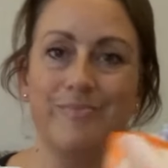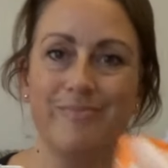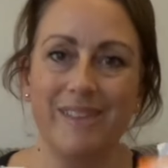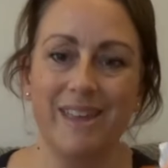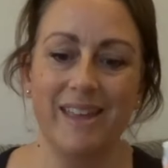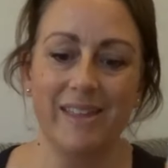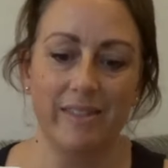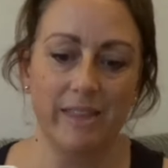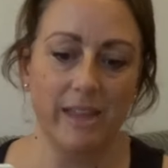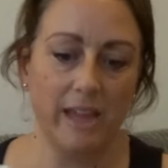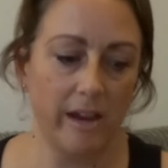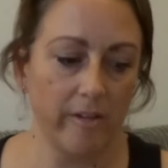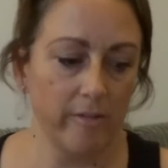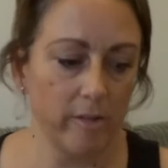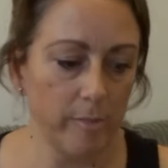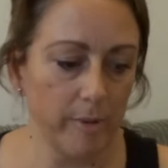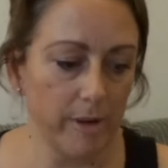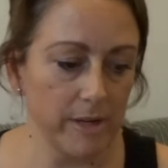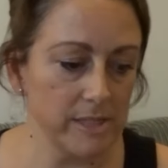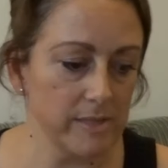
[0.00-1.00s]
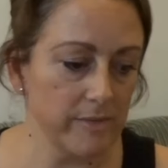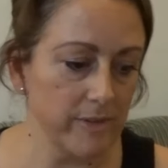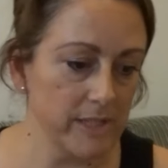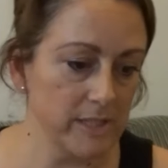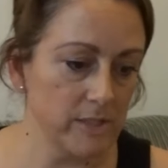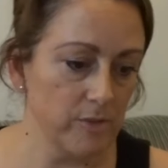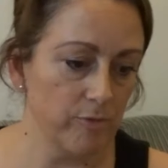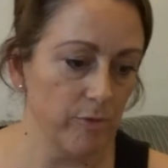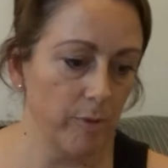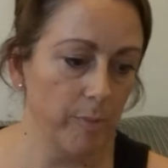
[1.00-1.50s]
in the carrier bag, so I've had
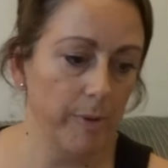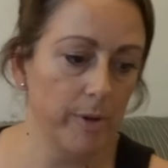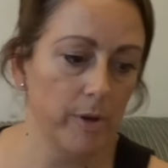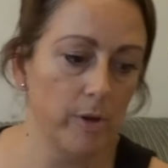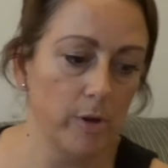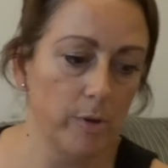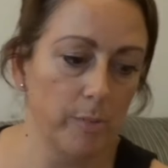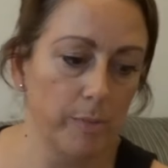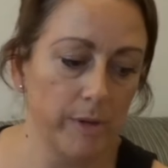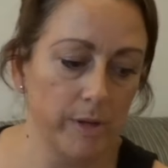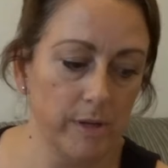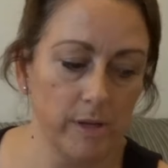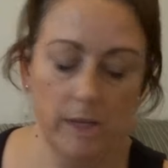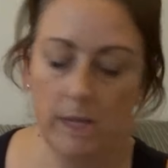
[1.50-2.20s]
to rip it open.